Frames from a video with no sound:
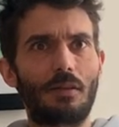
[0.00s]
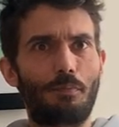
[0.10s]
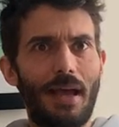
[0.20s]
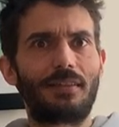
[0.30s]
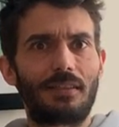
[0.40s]
the
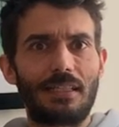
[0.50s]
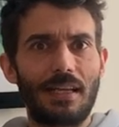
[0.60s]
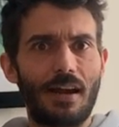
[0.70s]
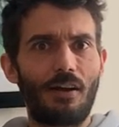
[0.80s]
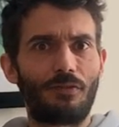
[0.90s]
best
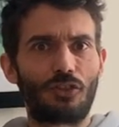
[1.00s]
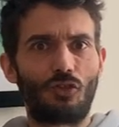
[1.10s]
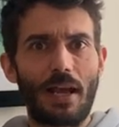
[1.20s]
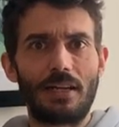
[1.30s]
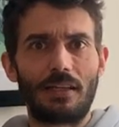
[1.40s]
year of
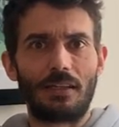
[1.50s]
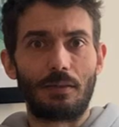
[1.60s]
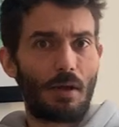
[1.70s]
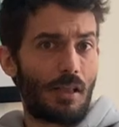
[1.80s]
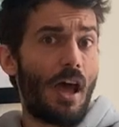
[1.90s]
training
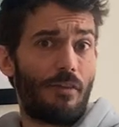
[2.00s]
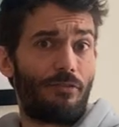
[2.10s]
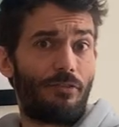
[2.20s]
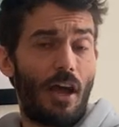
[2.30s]
in my life.